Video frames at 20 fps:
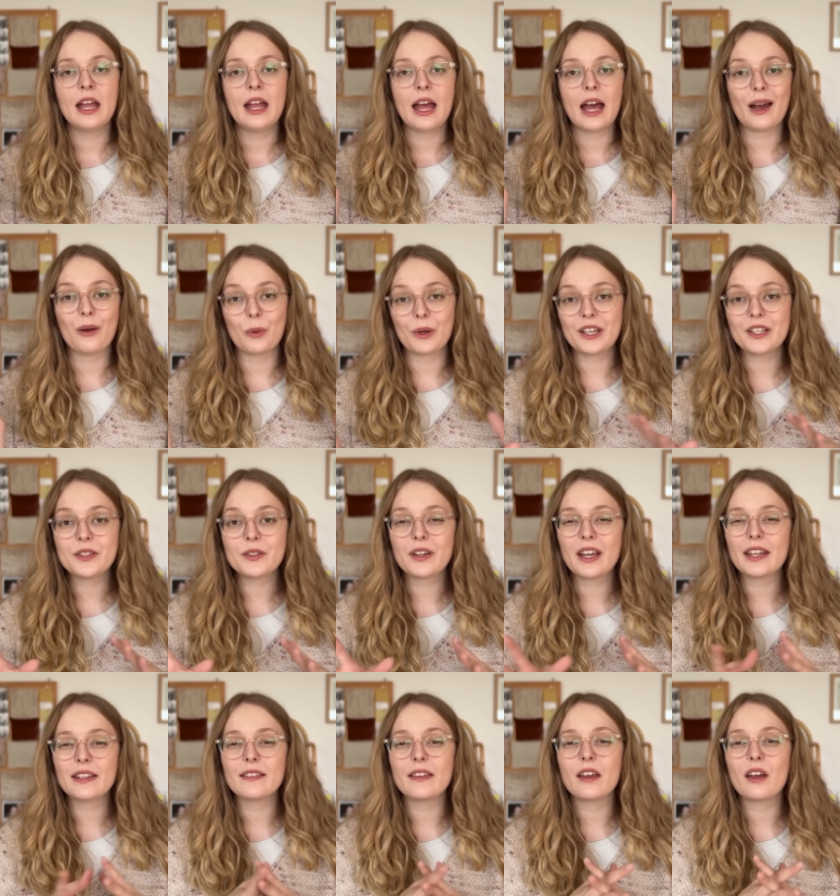I wanted to
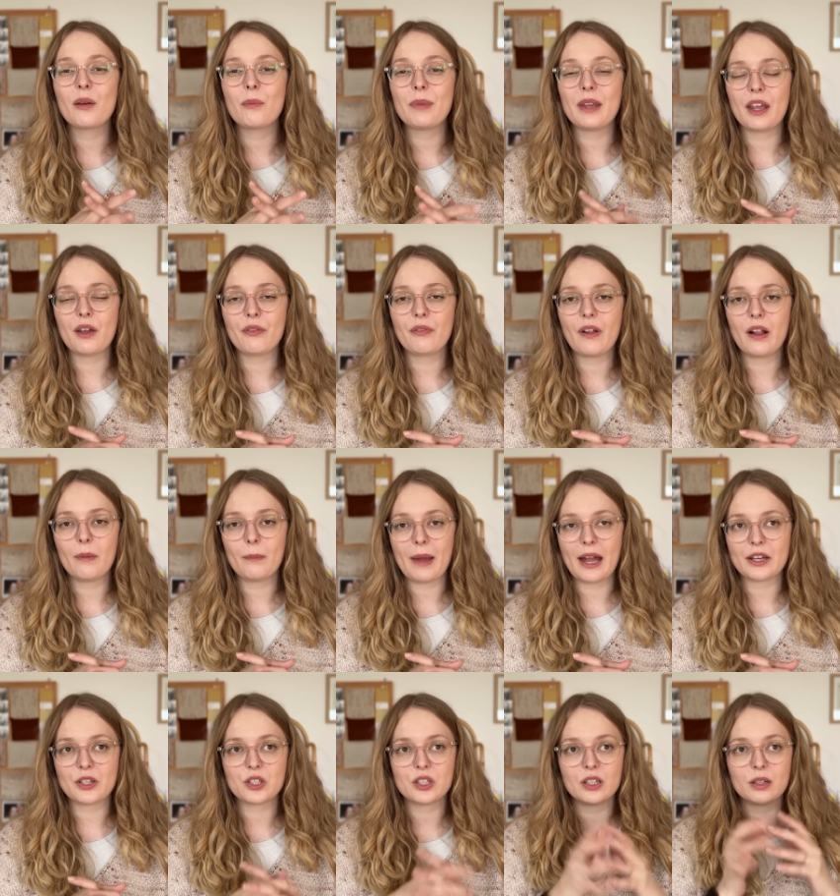get the BFL
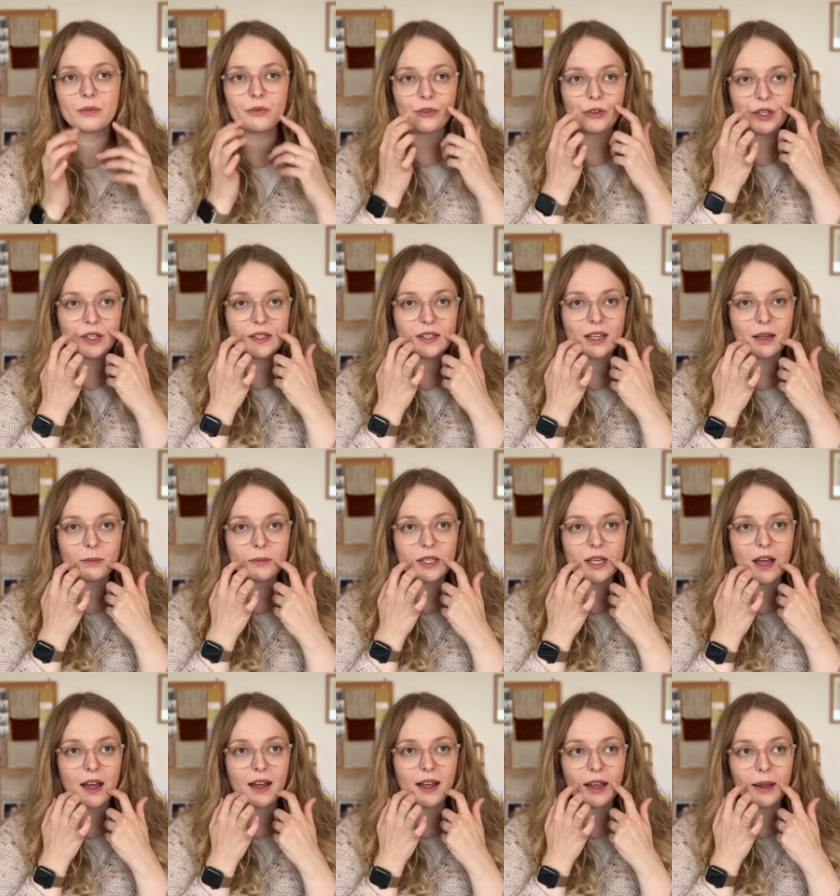Masham for some
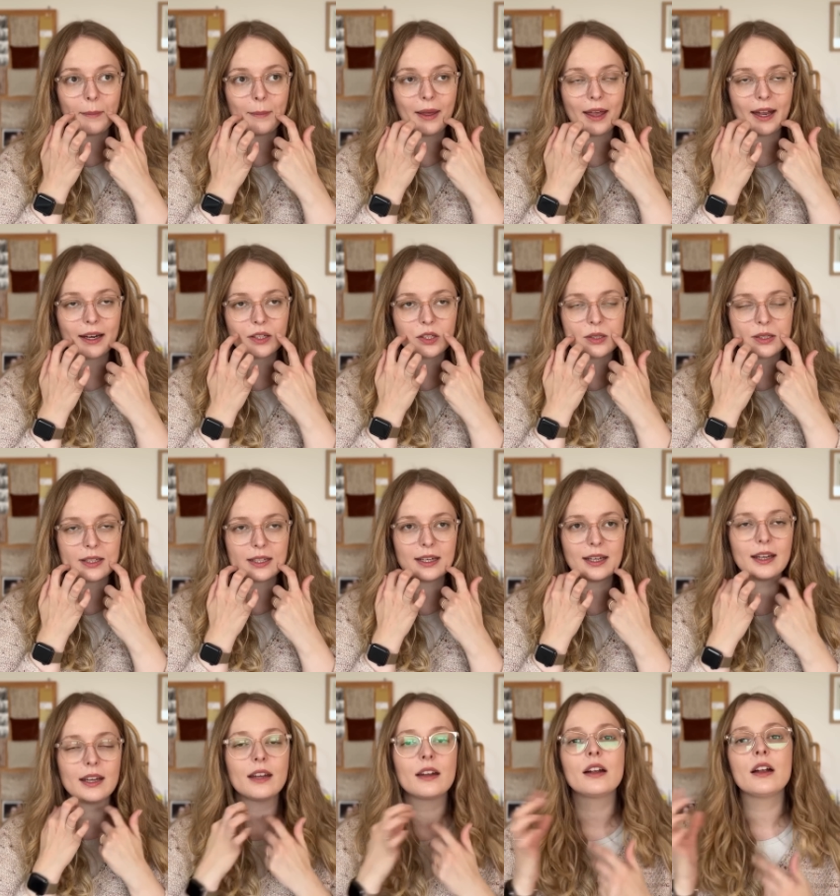time.
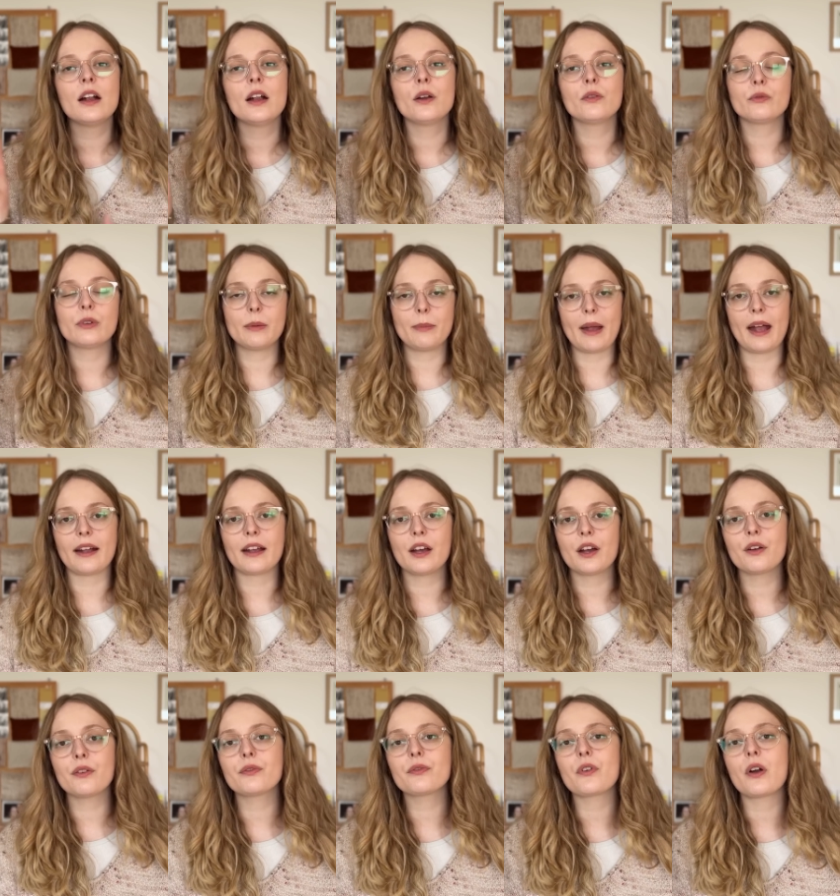Actually,
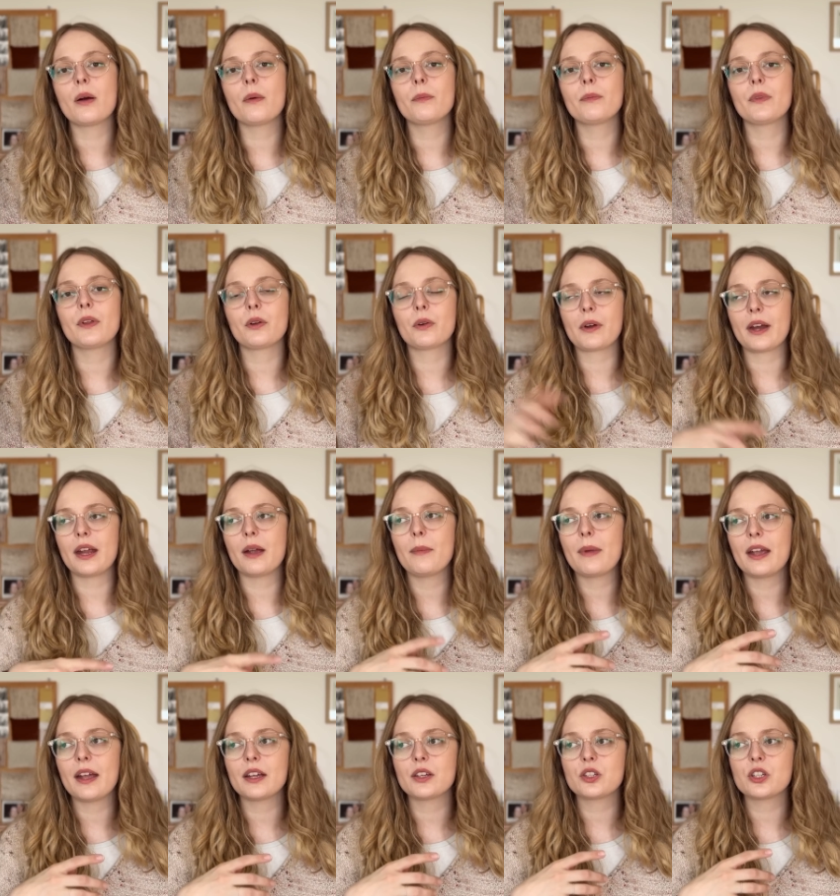Rebecca from the
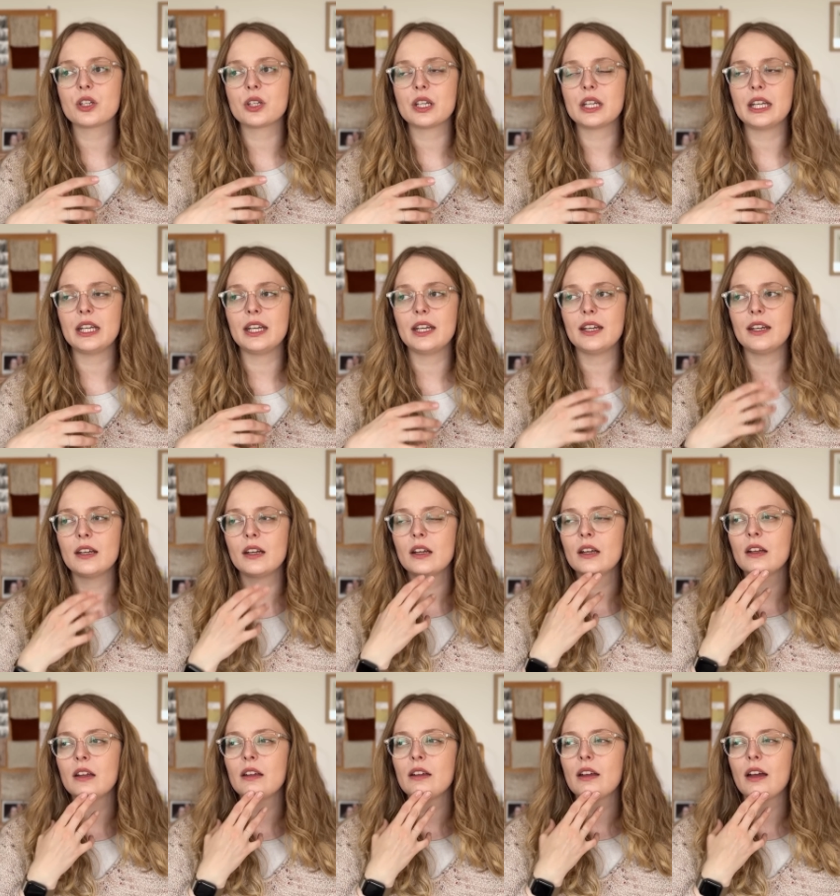Corriedale, she
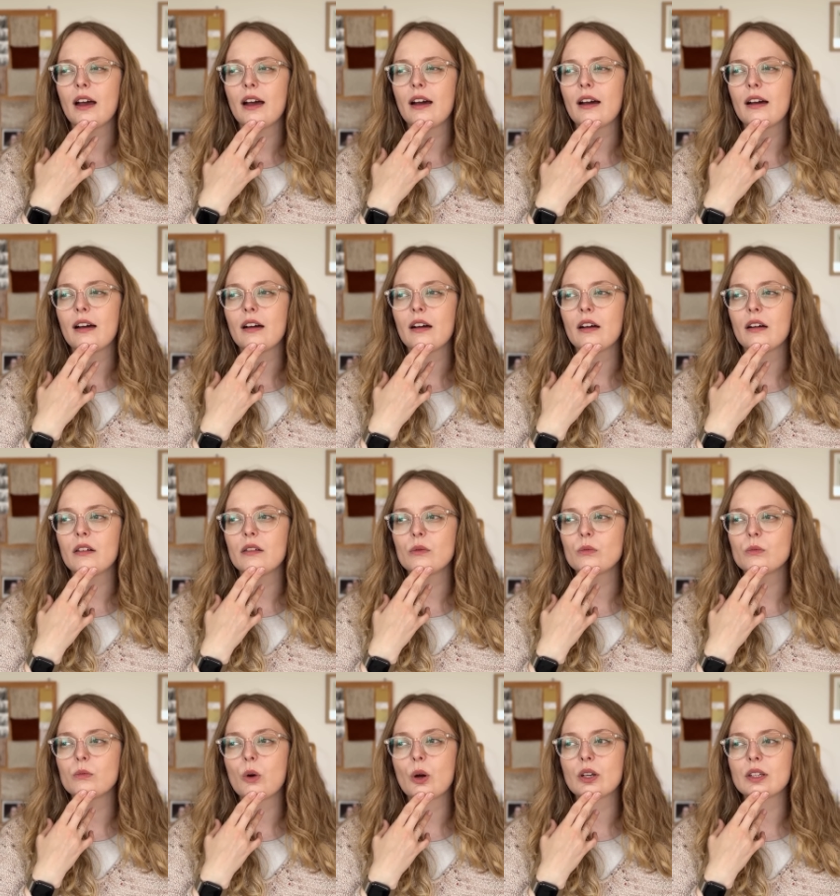
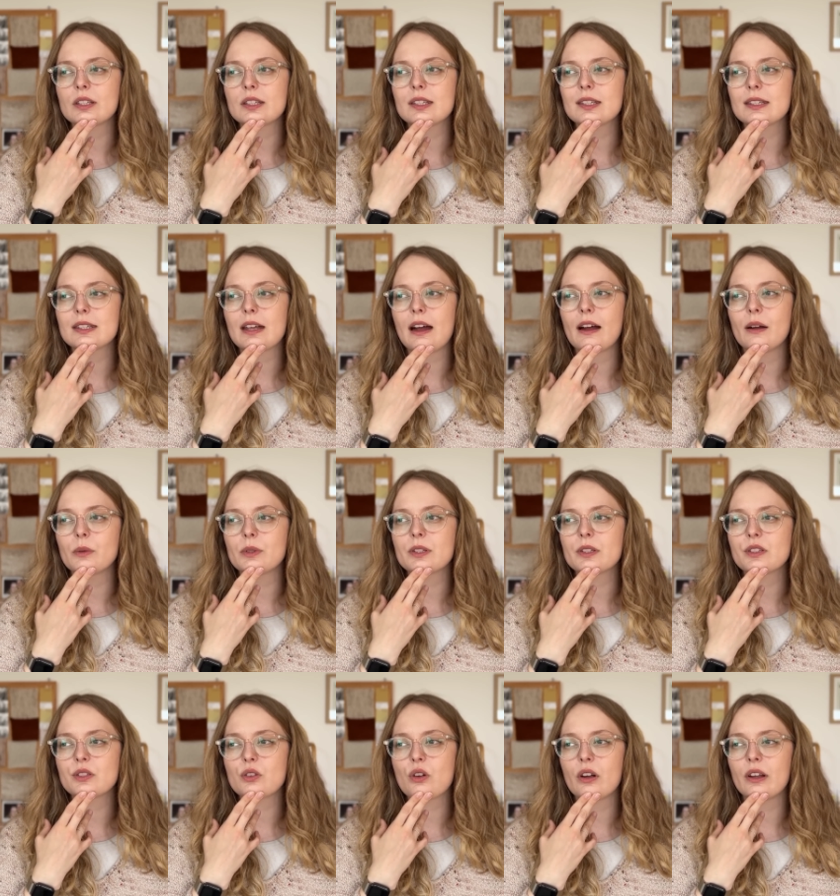once I
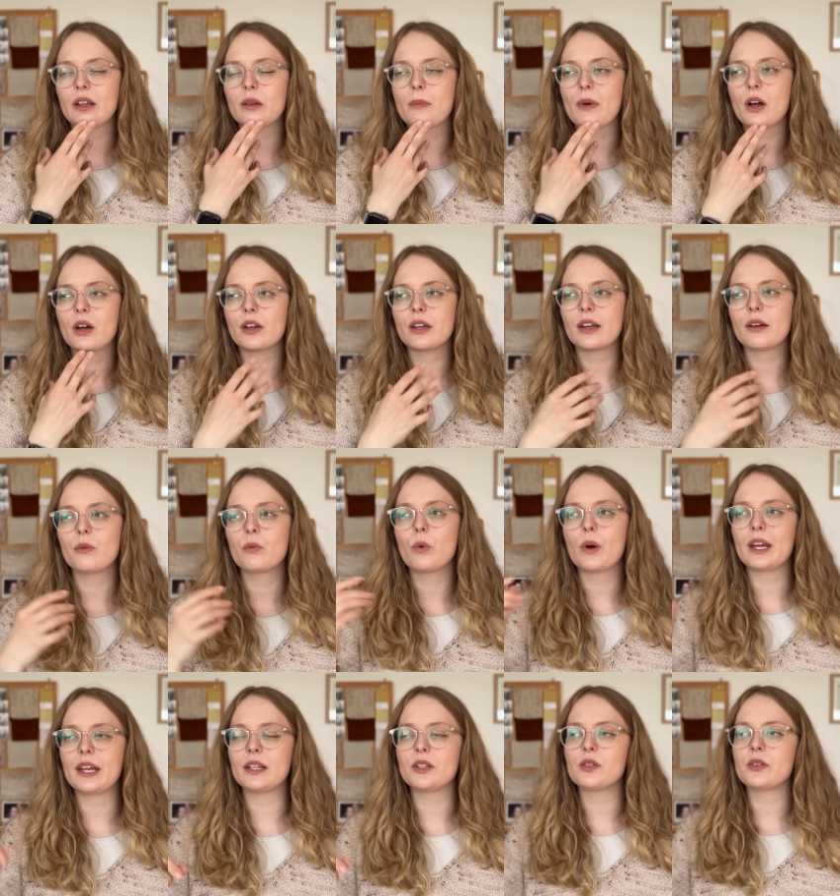was talking about
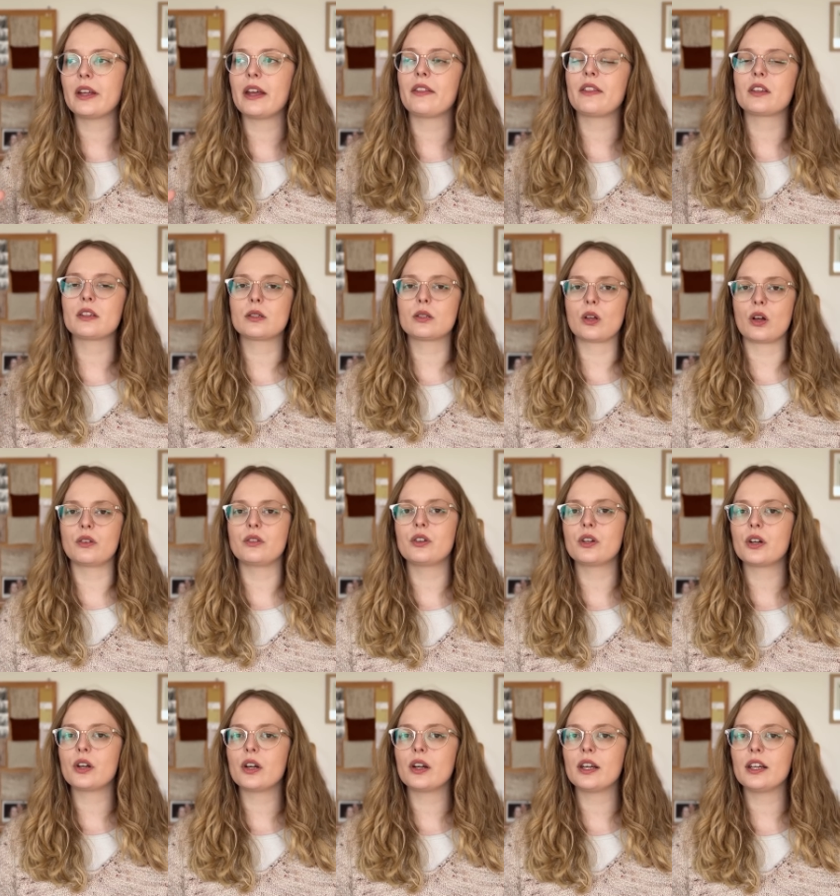wanting to get the
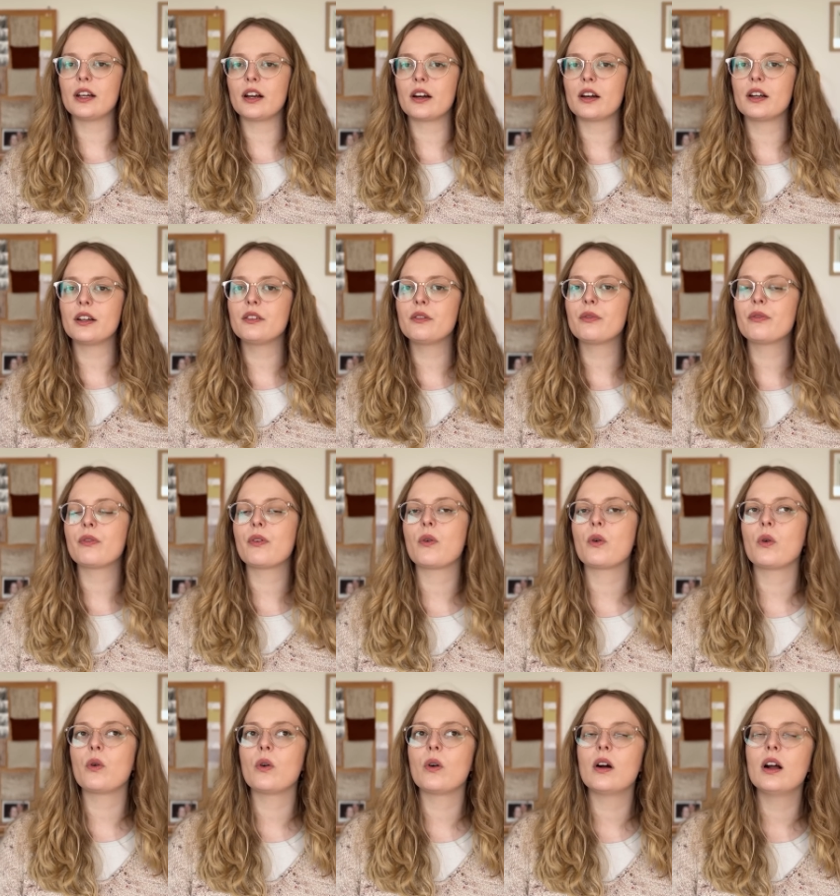Sonder yarn
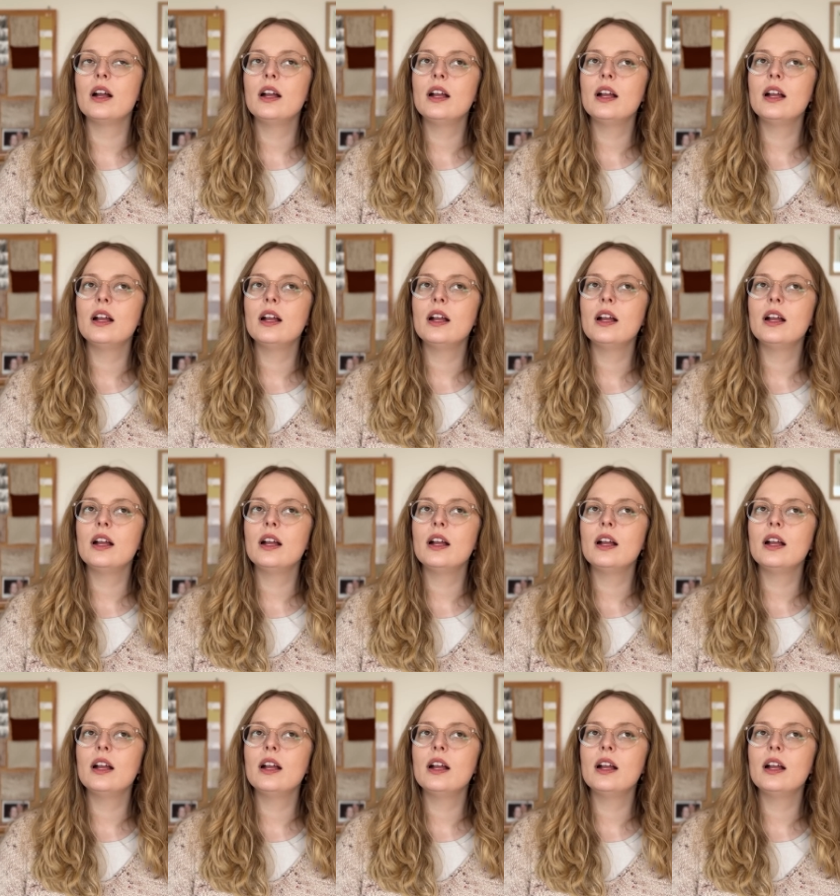for